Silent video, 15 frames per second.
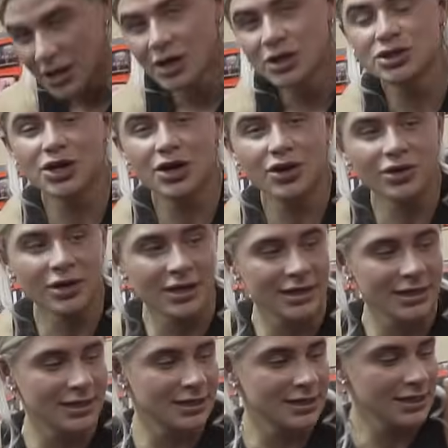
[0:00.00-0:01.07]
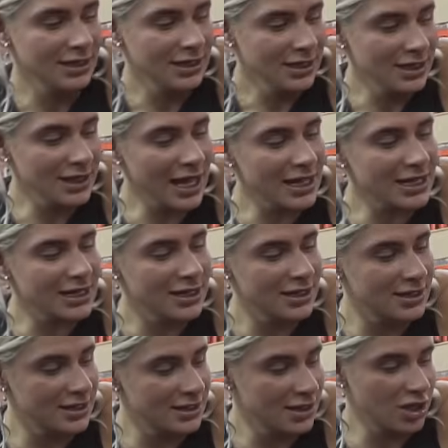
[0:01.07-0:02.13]
So, leg
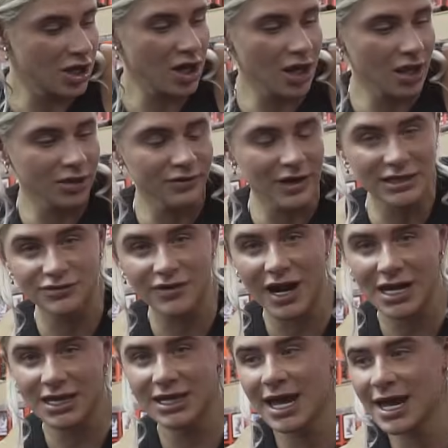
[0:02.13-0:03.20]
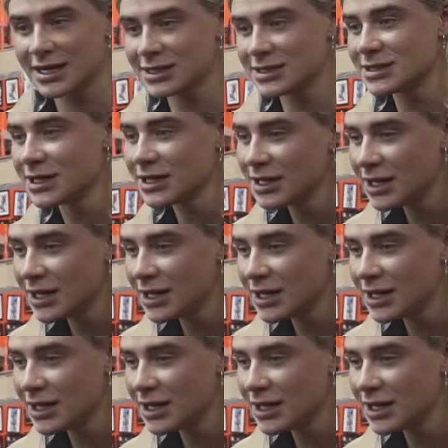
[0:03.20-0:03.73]
curl is right at the end.